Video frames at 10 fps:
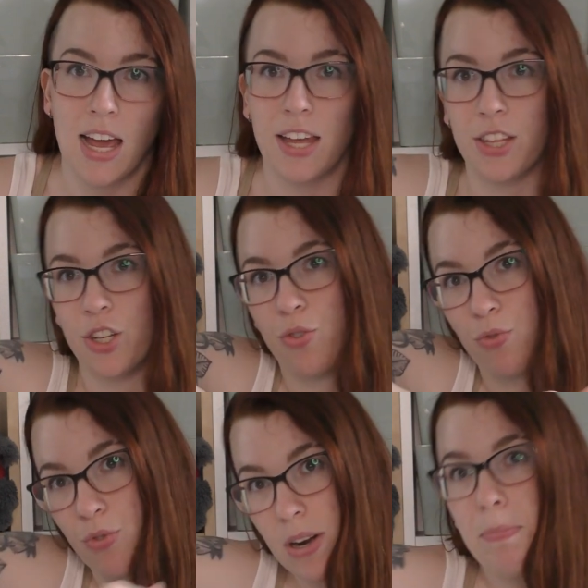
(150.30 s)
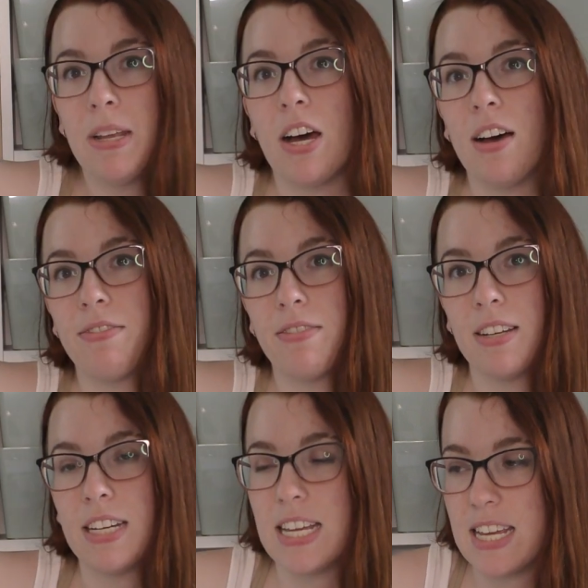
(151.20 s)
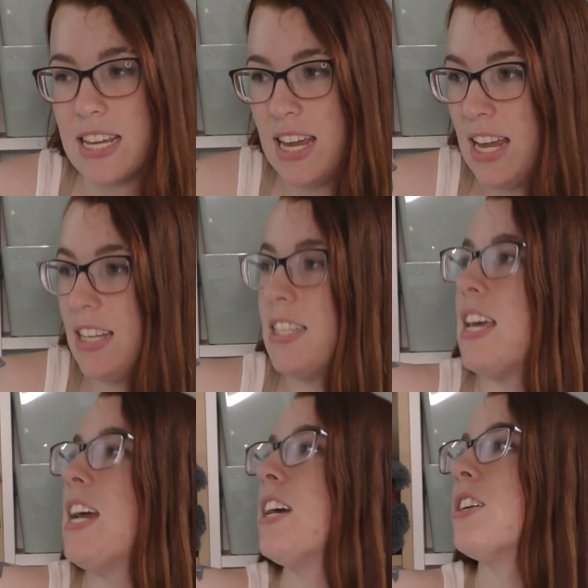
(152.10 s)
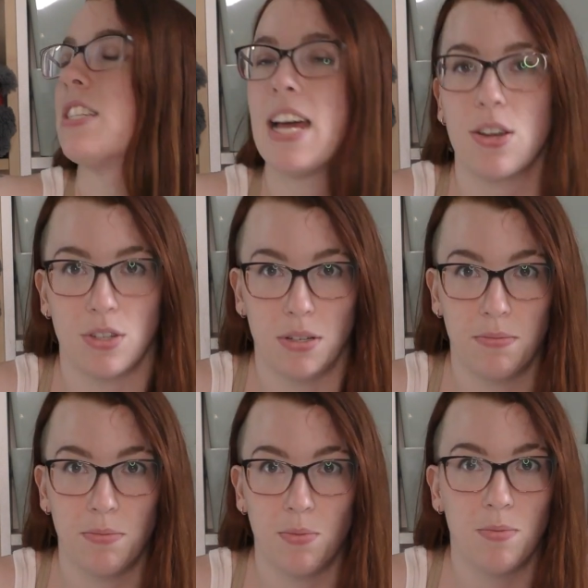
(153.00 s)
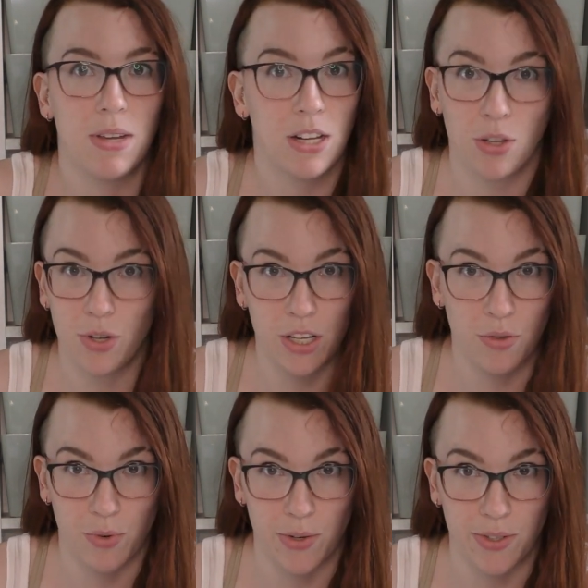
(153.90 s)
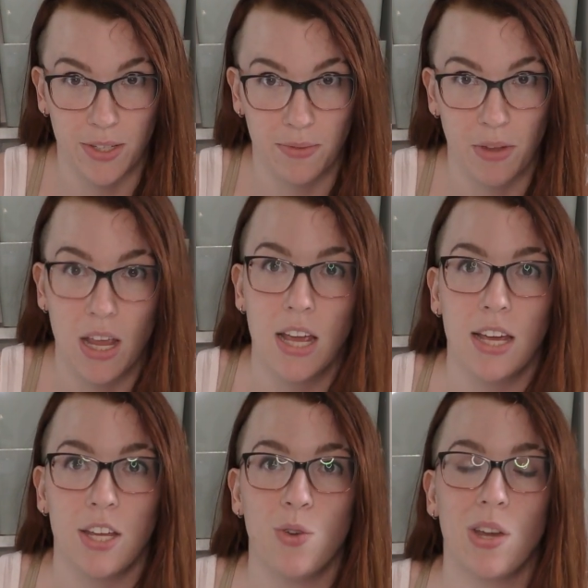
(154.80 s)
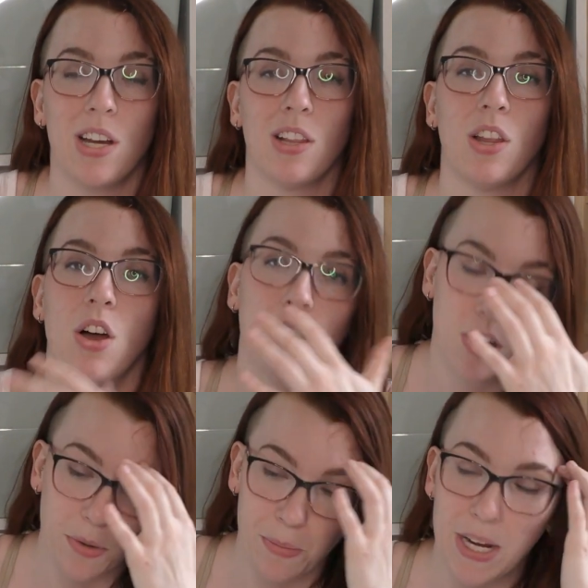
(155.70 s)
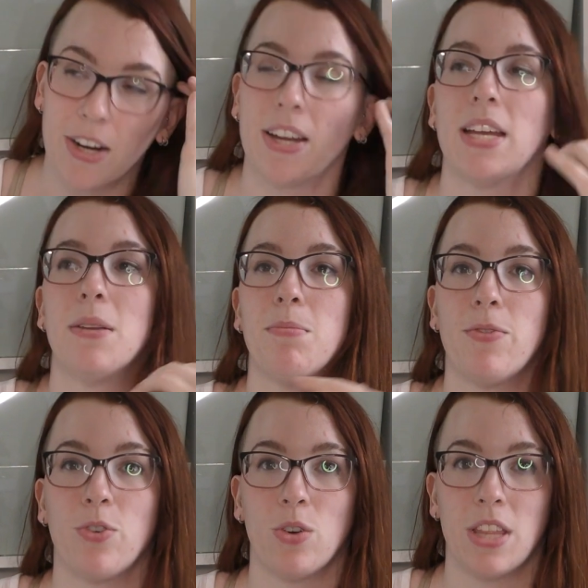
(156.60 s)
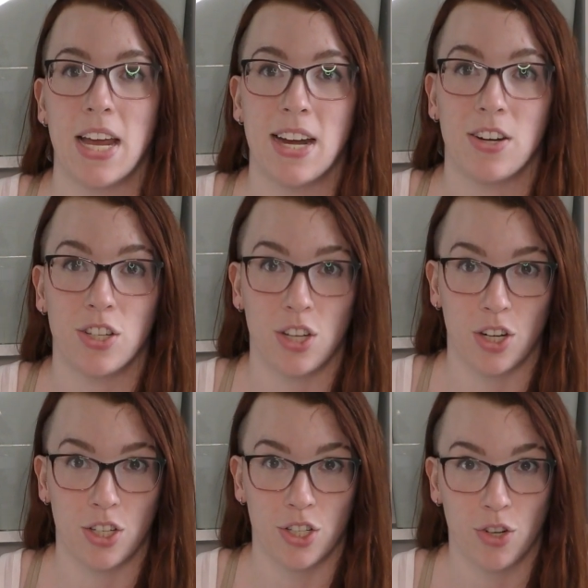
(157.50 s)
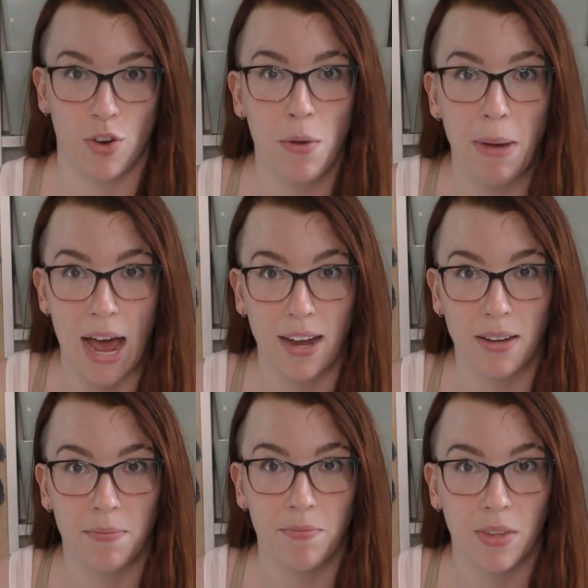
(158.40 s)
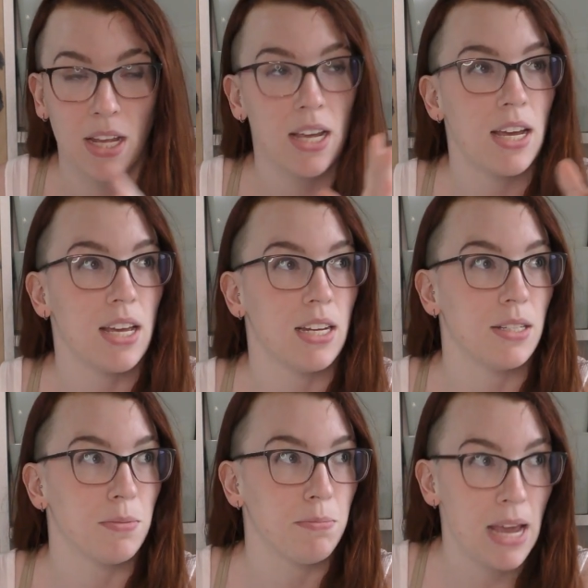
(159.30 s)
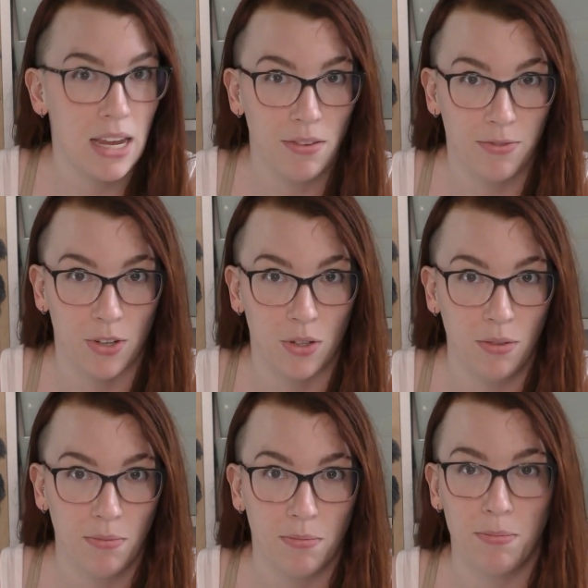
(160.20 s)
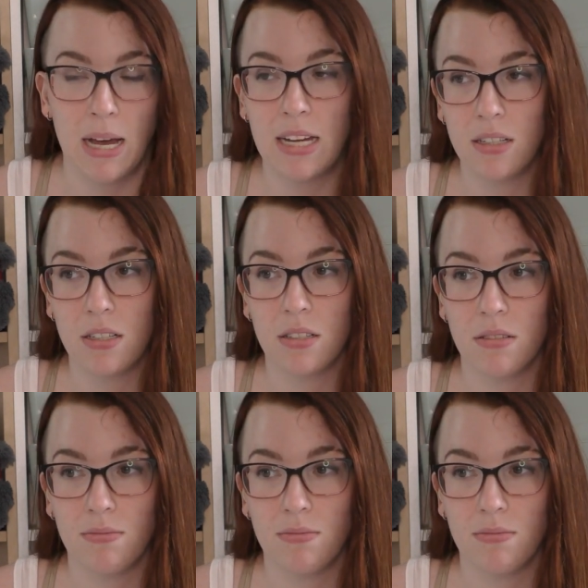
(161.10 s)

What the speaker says: and then you rip it off, and it yanks the hairs out, including the roots. You get a longer period before the hair starts to grow back. It is painful, but